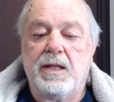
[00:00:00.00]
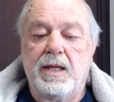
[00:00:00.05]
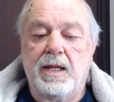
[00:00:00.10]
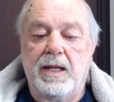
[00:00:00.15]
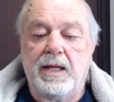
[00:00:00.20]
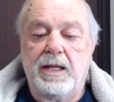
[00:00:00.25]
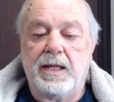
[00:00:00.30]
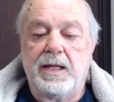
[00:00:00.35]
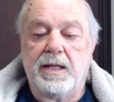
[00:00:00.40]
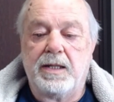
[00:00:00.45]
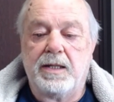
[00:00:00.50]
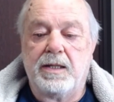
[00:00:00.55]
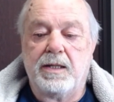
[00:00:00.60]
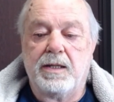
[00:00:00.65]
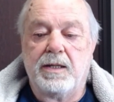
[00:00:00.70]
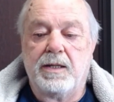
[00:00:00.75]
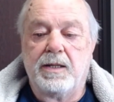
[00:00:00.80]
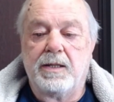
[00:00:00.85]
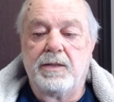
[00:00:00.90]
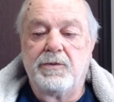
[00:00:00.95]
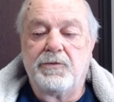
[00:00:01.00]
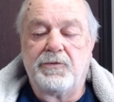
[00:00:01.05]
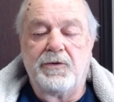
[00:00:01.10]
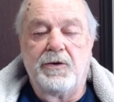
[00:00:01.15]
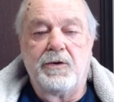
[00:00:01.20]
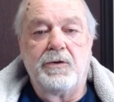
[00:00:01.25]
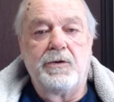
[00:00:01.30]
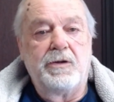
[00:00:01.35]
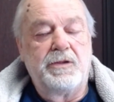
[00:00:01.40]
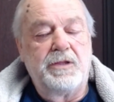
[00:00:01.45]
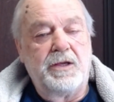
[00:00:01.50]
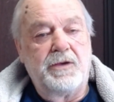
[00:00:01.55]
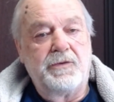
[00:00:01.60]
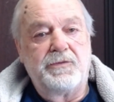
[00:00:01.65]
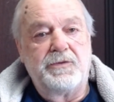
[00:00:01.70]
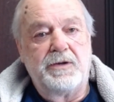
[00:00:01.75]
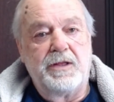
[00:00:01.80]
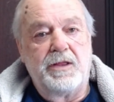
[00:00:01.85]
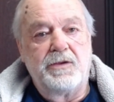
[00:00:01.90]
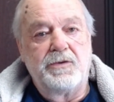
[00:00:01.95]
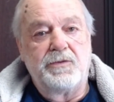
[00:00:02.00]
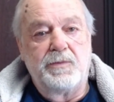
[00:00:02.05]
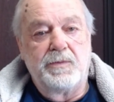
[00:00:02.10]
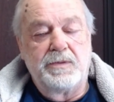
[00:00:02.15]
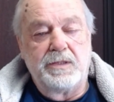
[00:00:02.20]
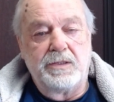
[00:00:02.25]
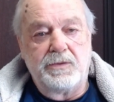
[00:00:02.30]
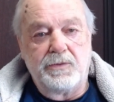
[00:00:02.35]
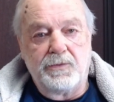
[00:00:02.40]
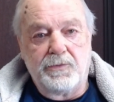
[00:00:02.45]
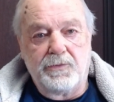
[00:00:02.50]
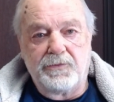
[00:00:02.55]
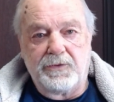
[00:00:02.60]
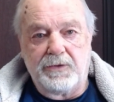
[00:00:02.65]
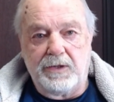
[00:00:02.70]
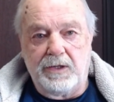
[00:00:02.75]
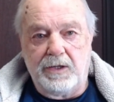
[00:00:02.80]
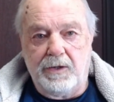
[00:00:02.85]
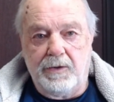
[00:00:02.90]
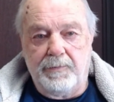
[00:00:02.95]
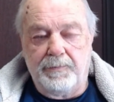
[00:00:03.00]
And there's $100,000 worth of tools in here.